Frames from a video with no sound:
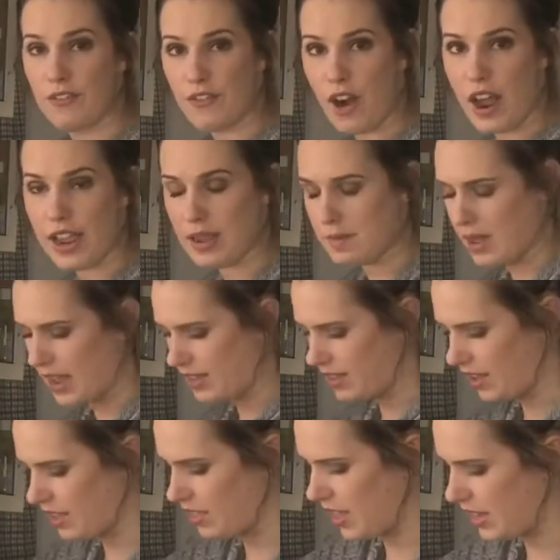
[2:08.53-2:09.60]
frying pan
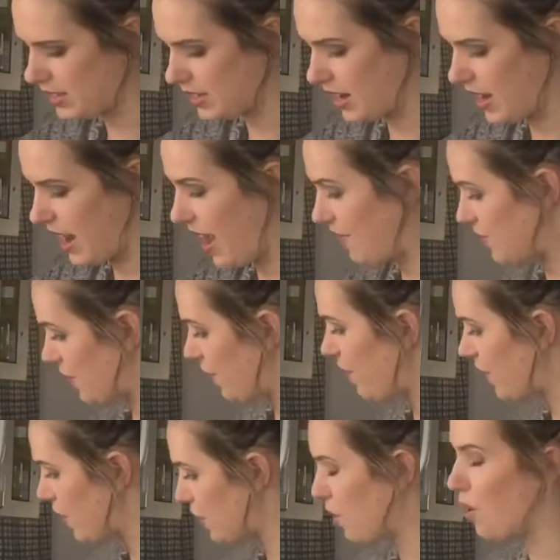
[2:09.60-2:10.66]
like this, then I'd have to
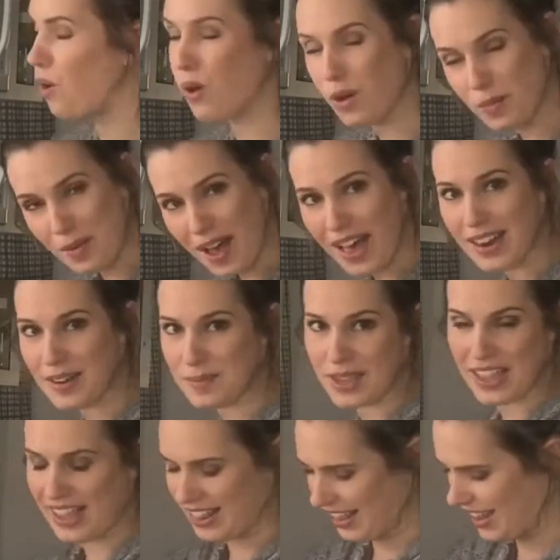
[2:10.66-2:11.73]
fill a whole bottom
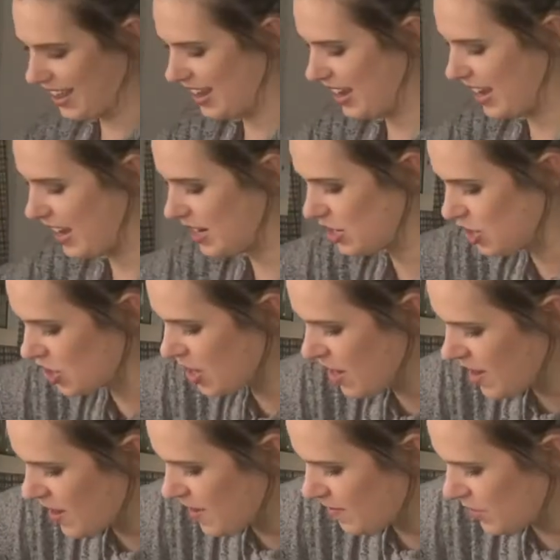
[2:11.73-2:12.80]
and get like an inch.
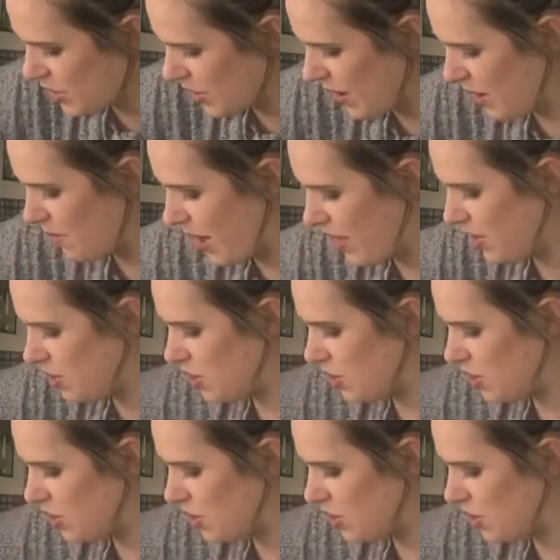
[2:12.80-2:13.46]
So I'd rather